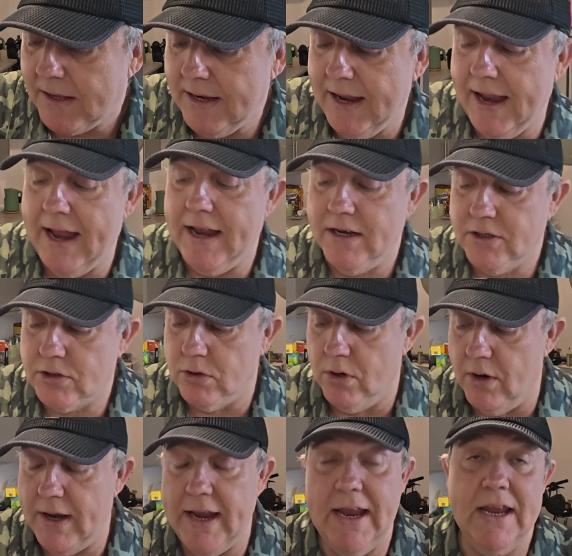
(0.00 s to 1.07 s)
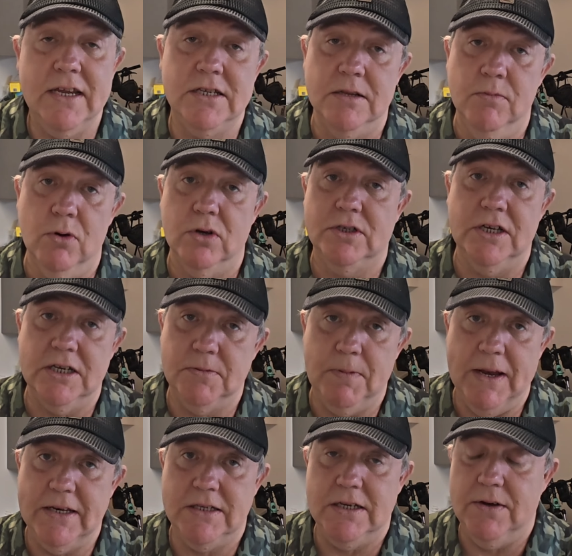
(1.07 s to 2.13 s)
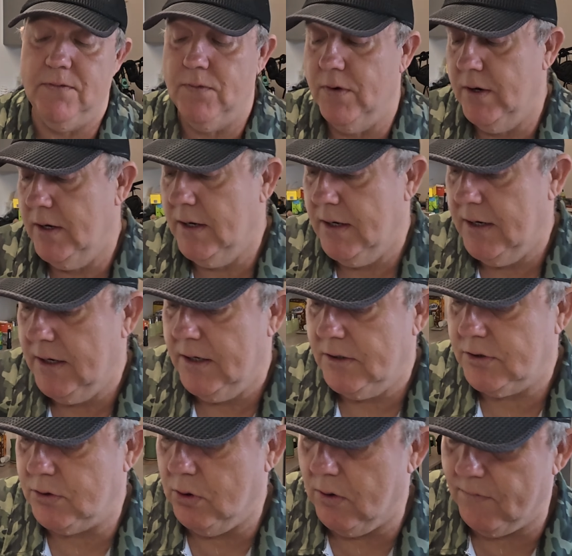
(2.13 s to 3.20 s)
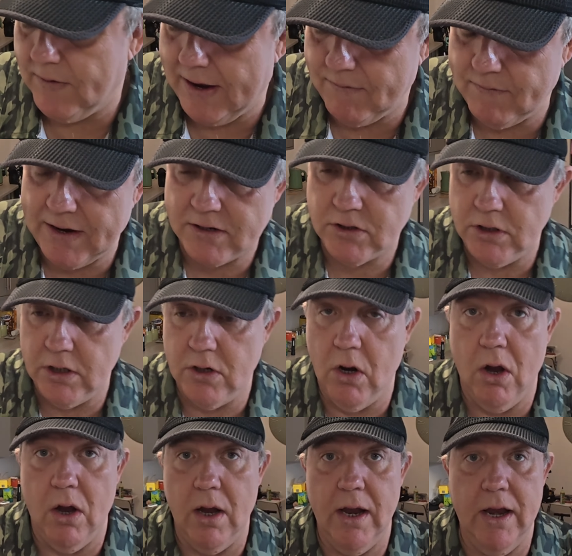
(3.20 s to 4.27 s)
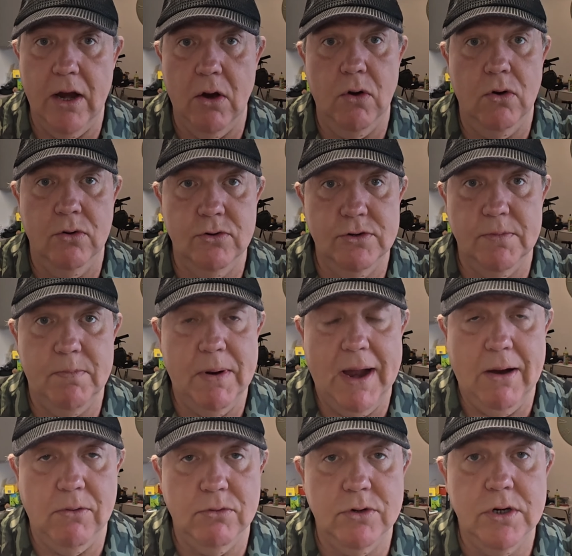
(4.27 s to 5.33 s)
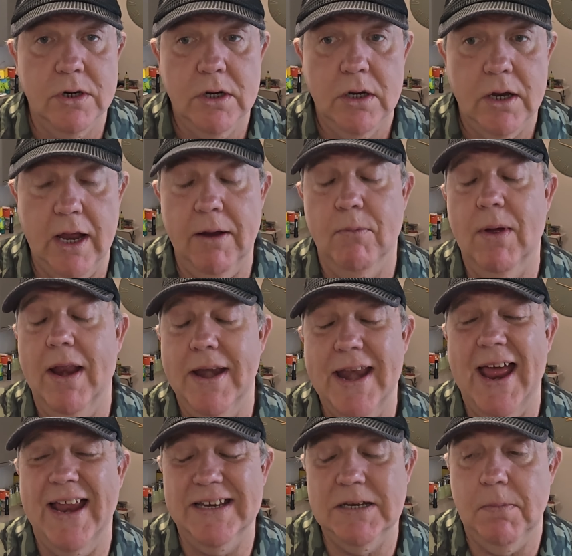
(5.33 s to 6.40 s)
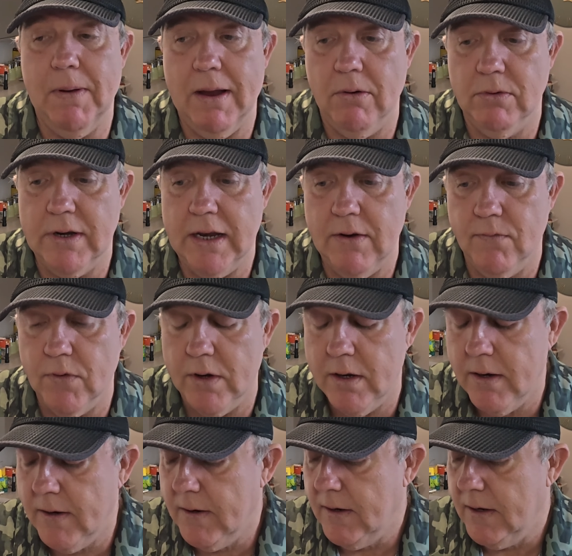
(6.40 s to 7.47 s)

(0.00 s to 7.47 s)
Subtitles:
Yeah, so it is the most expensive stove I've actually got at £100. Well, £90 even,